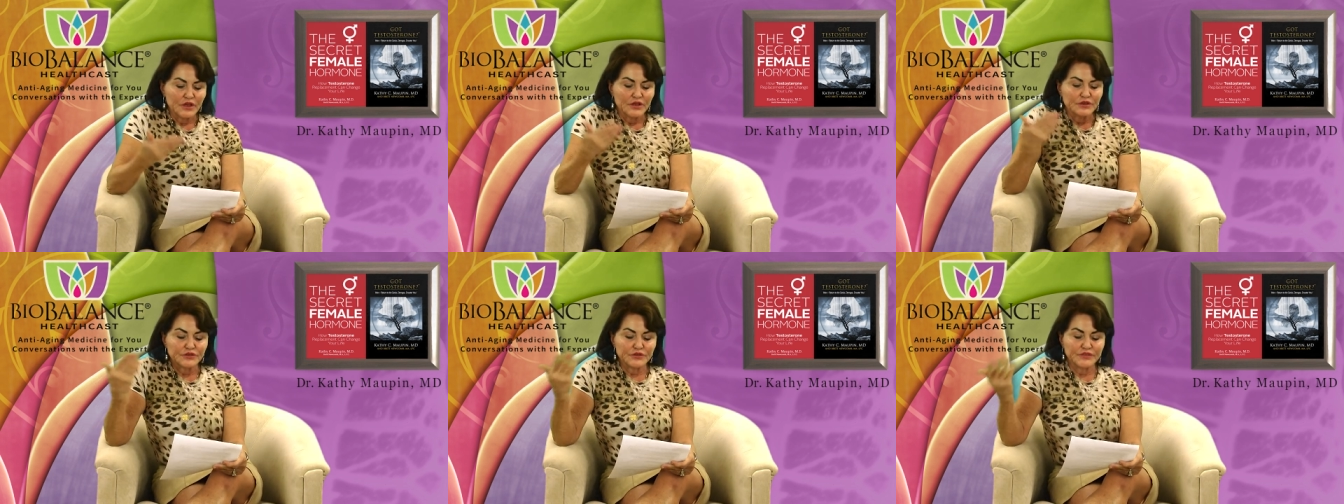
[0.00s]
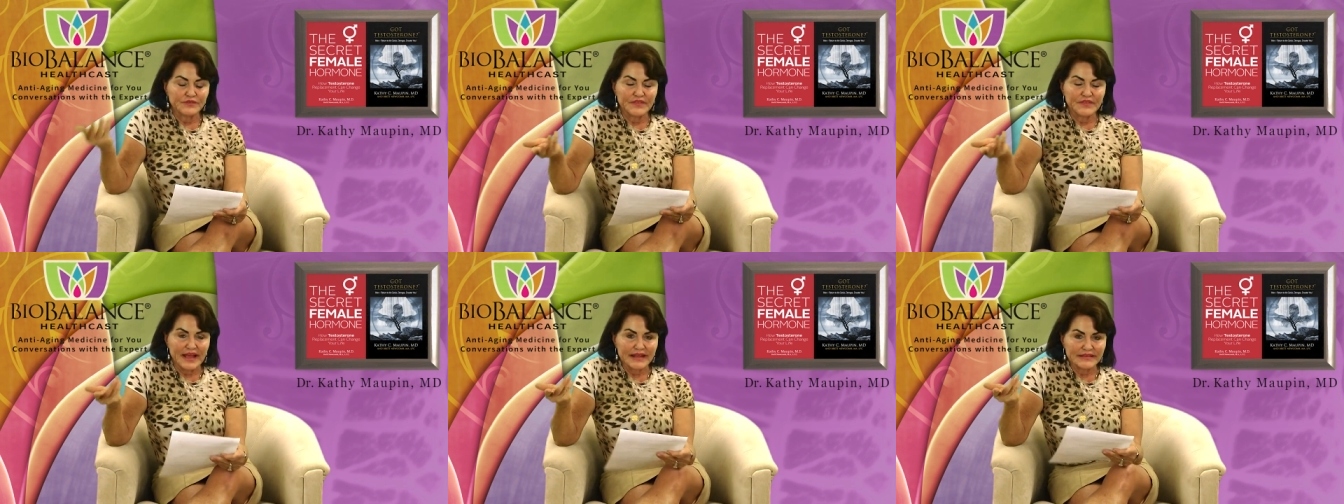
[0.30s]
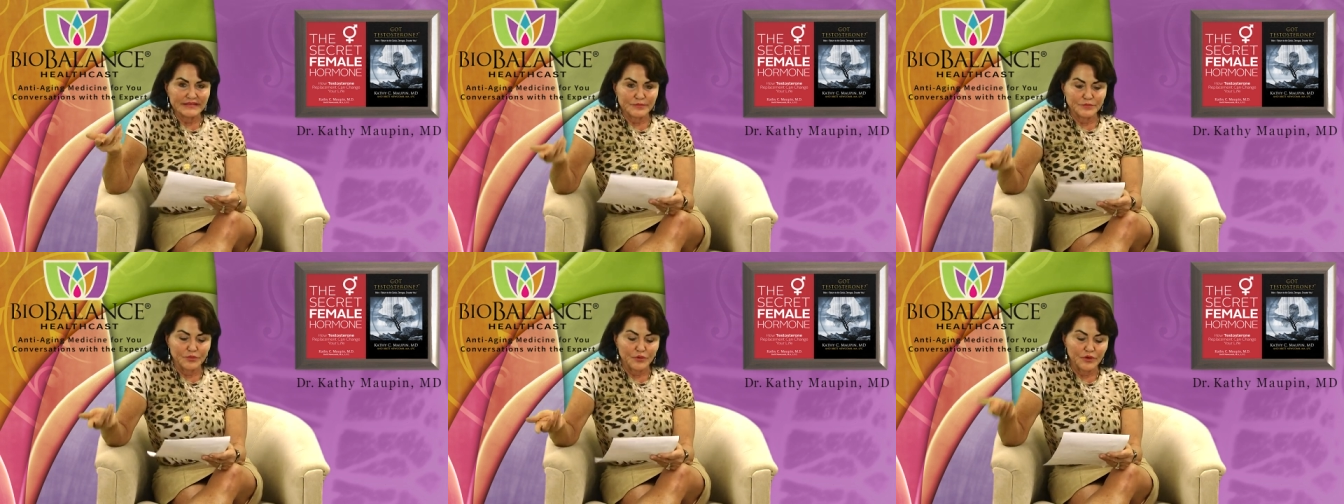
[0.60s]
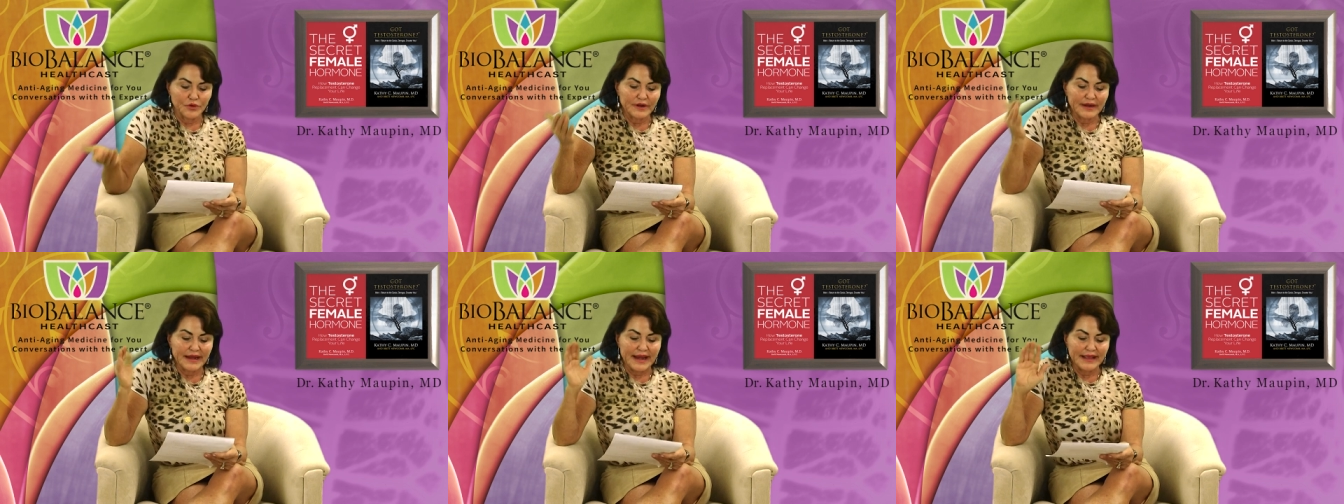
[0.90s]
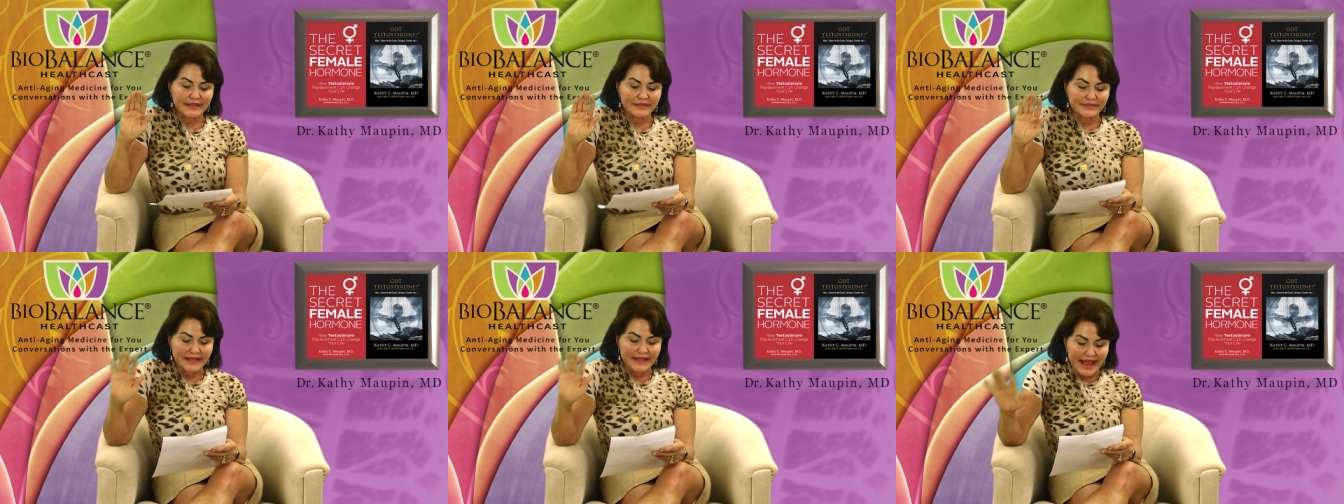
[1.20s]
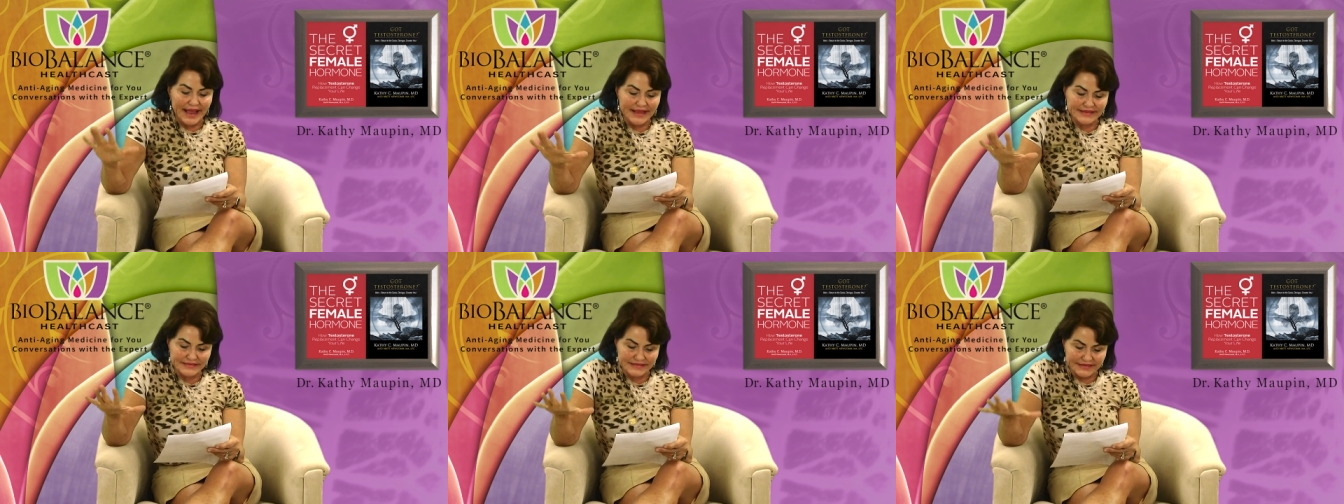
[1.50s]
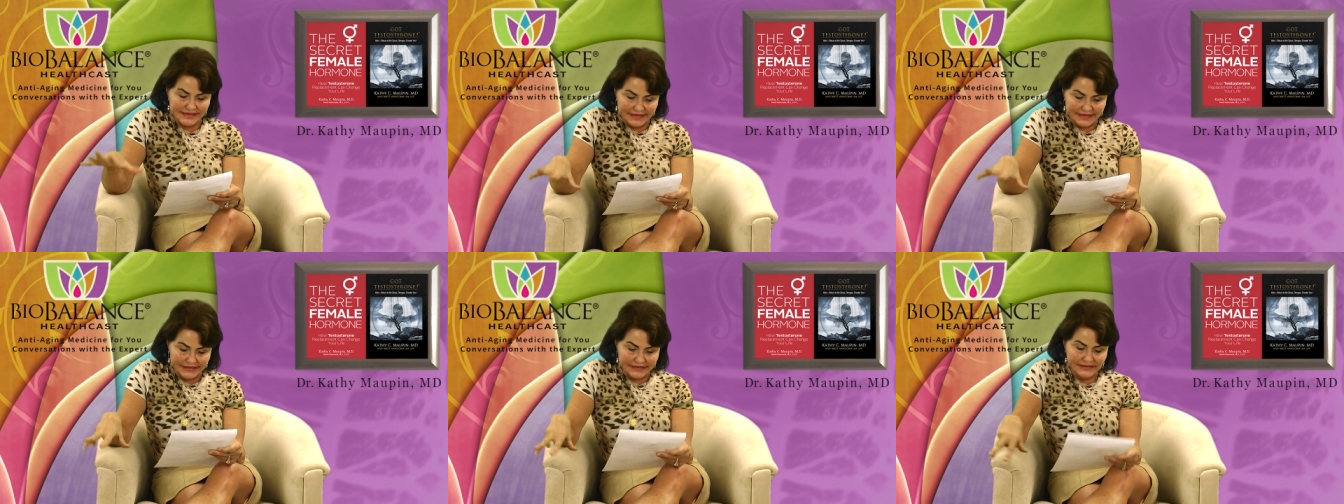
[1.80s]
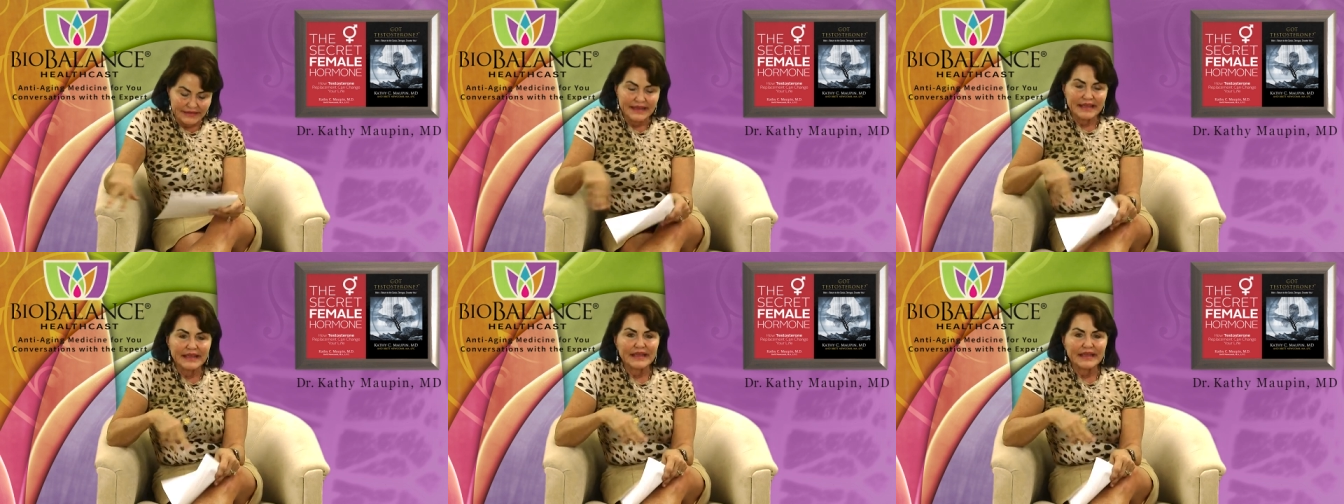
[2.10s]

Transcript: So that's important. And lastly,